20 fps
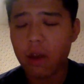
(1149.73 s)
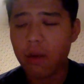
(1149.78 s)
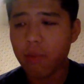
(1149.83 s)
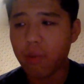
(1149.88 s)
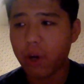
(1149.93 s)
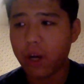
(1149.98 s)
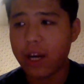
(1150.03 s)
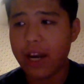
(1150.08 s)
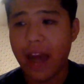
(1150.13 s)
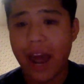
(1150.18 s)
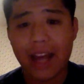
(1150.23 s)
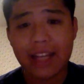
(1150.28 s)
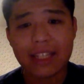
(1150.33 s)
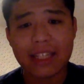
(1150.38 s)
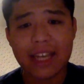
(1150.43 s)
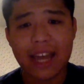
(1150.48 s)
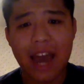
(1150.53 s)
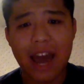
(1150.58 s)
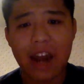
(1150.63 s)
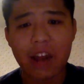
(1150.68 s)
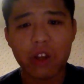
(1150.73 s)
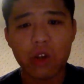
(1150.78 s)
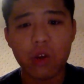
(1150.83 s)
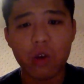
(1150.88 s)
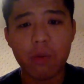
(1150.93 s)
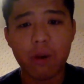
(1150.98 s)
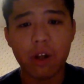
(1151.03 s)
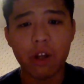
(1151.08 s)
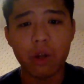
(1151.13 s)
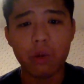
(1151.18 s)
pretty nasty attitude.
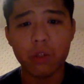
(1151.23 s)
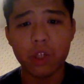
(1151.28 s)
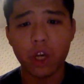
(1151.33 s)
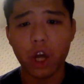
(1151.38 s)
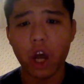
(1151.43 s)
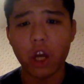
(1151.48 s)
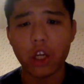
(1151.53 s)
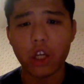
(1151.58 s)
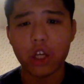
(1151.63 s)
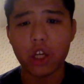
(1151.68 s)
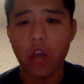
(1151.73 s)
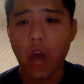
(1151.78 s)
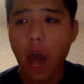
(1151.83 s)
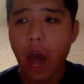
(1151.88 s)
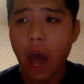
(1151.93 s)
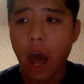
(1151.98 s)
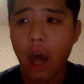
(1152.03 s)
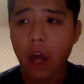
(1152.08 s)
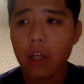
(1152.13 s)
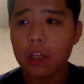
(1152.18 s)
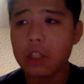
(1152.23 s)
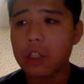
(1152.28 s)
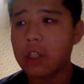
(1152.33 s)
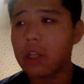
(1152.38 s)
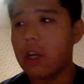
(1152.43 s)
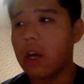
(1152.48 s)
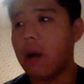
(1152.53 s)
Apparently he was like, I guess.